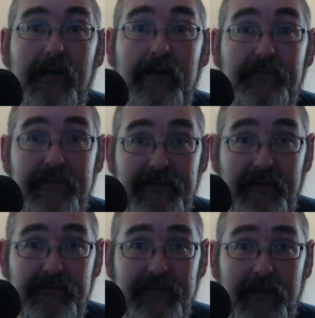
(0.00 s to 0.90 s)
of the
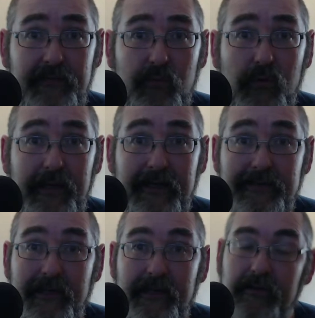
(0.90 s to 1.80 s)
771
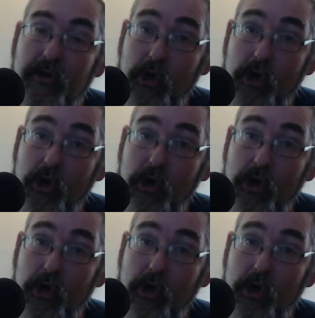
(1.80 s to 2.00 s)
antenna,